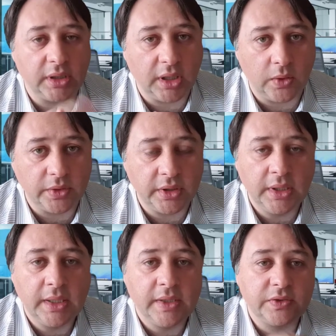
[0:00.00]
cloud.
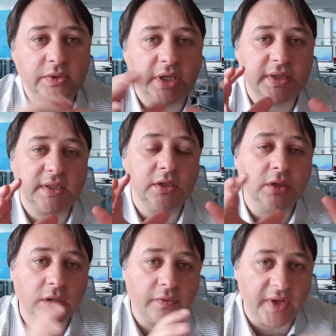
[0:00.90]
So there's a
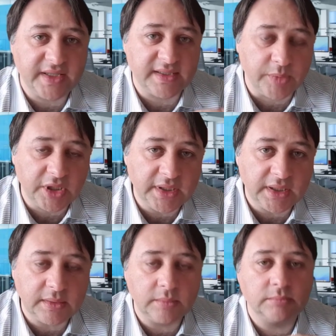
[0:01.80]
lot of
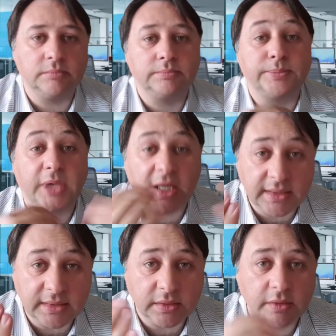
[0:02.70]
flexibility,
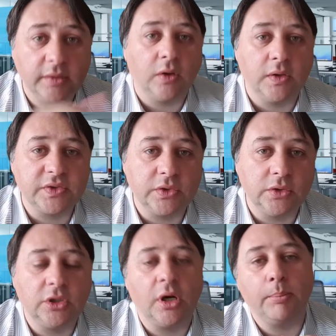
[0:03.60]
but also
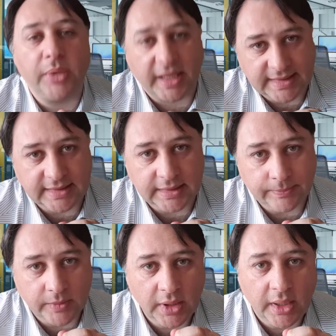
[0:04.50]
complexity.
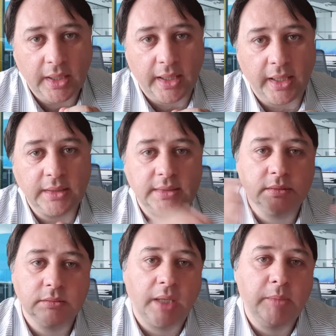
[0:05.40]
And
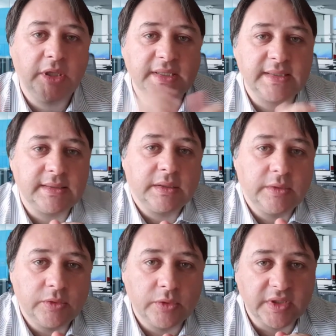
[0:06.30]
I mean, this
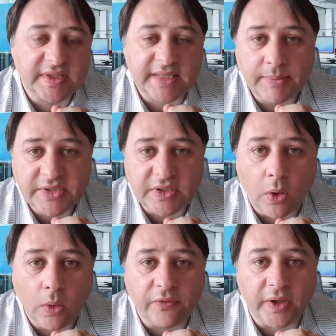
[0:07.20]
sums the
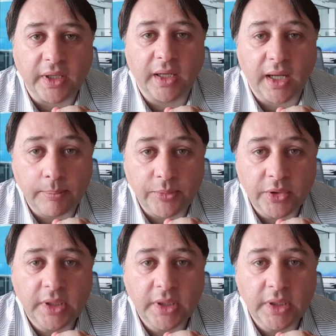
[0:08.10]
whole thing up.